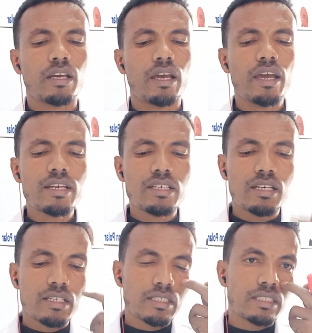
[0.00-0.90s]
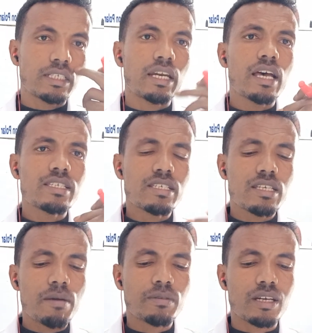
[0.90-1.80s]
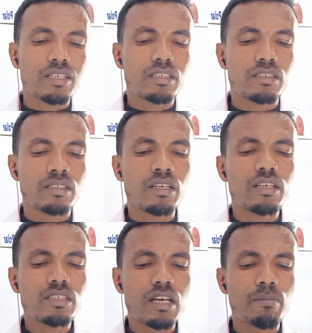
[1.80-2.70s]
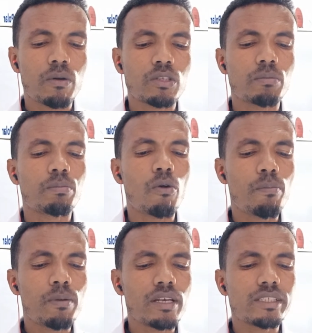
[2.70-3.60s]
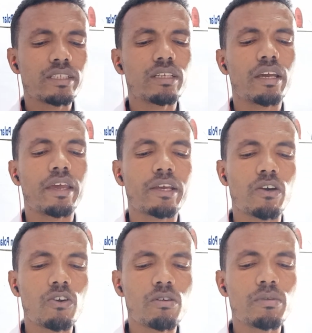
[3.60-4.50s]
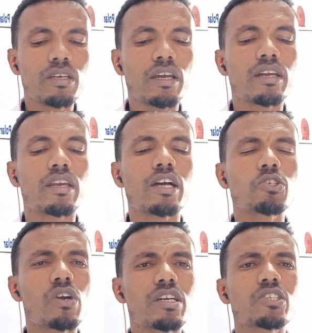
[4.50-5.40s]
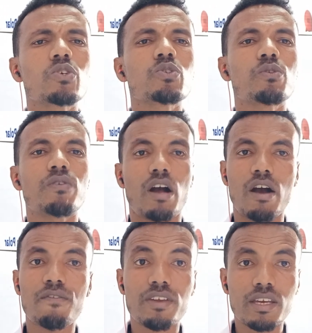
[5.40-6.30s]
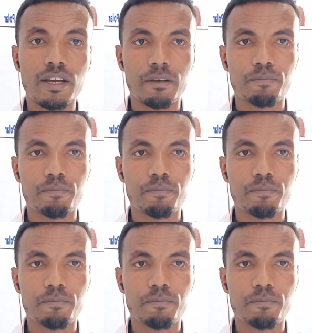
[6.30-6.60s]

And the last chapter deals about population, economy, and natural resources of Africa.